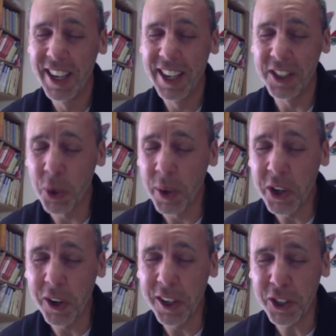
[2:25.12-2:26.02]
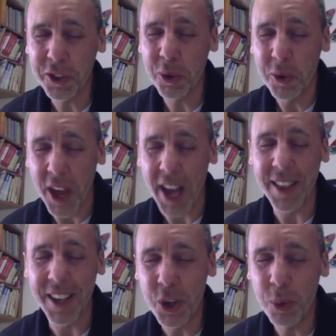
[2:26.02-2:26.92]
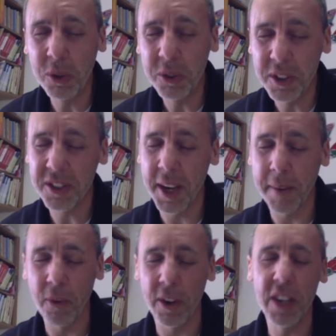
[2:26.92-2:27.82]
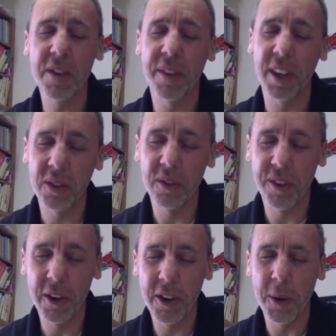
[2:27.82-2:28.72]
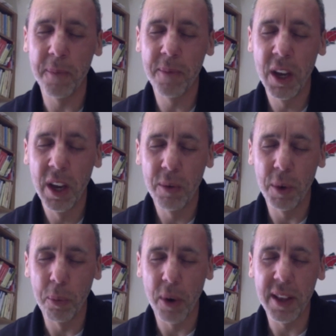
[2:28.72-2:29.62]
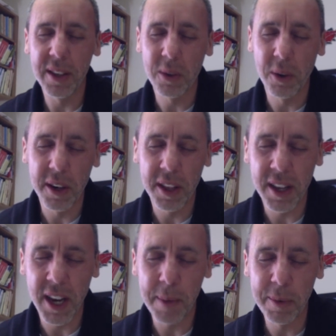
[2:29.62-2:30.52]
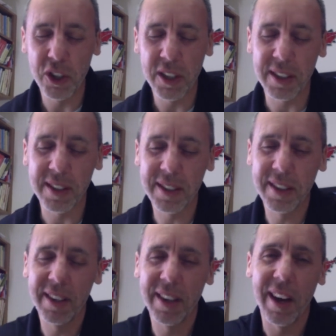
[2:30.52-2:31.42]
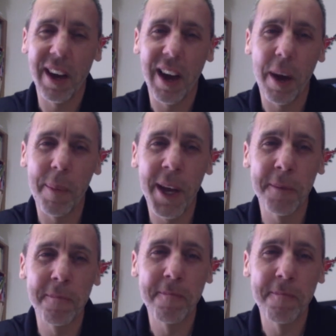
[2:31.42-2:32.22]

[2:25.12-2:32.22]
And so encourage us through that, that you will do the same for each of us who fear you. We pray this, Lord, in the name of Jesus. Amen.